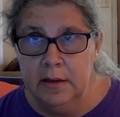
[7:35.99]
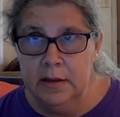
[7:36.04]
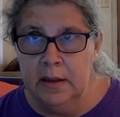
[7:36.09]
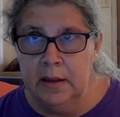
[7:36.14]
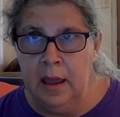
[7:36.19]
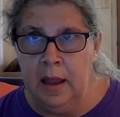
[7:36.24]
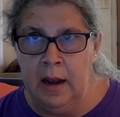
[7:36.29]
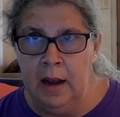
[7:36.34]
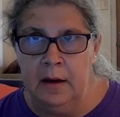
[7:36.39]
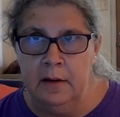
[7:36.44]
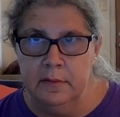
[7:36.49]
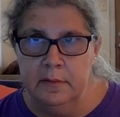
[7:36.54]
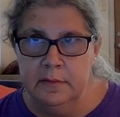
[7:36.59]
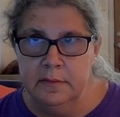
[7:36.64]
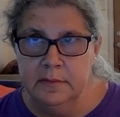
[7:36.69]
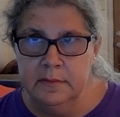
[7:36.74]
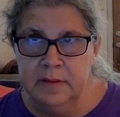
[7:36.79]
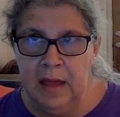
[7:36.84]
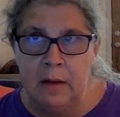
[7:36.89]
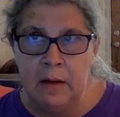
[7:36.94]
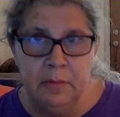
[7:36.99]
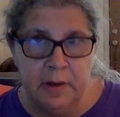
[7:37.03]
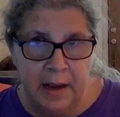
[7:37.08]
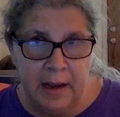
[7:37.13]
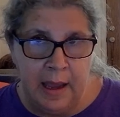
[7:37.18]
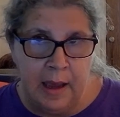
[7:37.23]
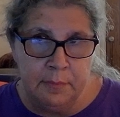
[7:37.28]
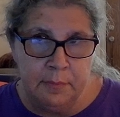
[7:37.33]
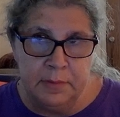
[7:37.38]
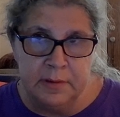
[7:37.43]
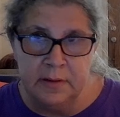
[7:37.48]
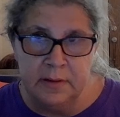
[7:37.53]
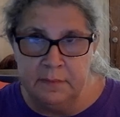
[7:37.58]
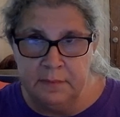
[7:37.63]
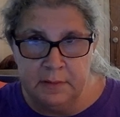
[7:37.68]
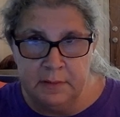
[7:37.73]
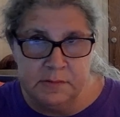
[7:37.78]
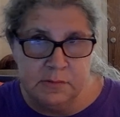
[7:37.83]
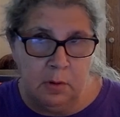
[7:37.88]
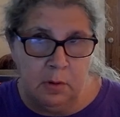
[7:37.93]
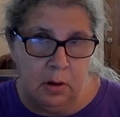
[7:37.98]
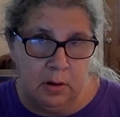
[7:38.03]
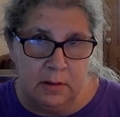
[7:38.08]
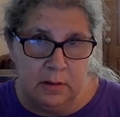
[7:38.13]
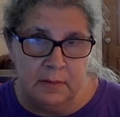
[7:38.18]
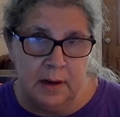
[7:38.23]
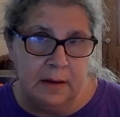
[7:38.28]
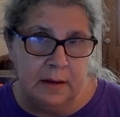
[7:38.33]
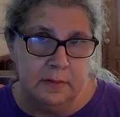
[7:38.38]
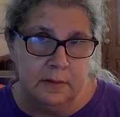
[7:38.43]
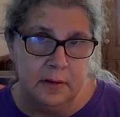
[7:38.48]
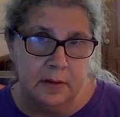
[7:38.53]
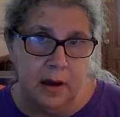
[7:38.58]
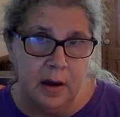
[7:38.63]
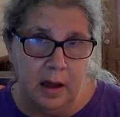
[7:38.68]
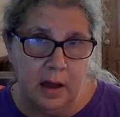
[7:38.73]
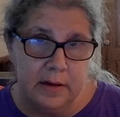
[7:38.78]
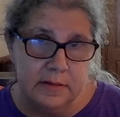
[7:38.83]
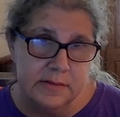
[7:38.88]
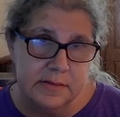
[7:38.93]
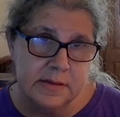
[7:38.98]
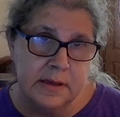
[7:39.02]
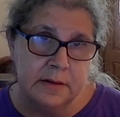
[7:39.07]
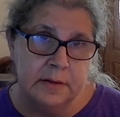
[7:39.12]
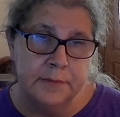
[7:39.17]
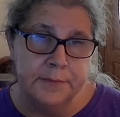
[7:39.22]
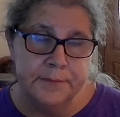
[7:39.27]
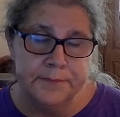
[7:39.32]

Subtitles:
That would have happened if he was walking around or not. So